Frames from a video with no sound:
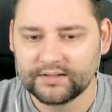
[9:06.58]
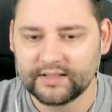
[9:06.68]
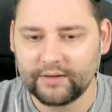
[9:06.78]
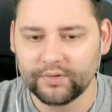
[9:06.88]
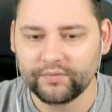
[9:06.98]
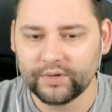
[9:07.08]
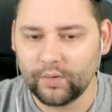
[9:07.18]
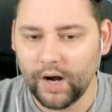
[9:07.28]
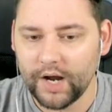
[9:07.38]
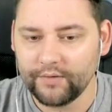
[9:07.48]
So that would
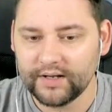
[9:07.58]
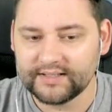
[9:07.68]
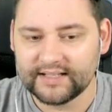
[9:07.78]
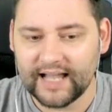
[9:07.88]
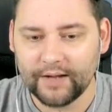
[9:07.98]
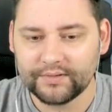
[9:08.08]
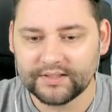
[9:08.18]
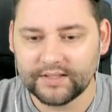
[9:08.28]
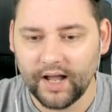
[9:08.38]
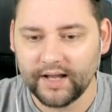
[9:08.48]
require us
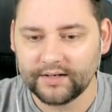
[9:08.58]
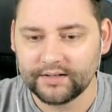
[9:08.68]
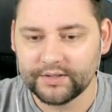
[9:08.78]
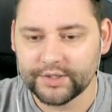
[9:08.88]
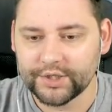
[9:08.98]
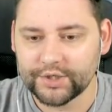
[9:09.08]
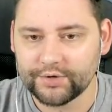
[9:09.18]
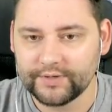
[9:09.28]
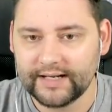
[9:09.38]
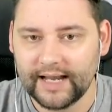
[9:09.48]
outside
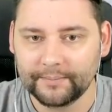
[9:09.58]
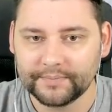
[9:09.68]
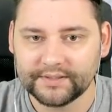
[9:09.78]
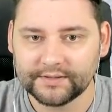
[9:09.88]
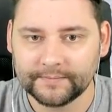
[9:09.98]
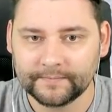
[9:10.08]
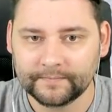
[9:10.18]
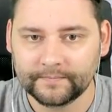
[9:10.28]
street lamps.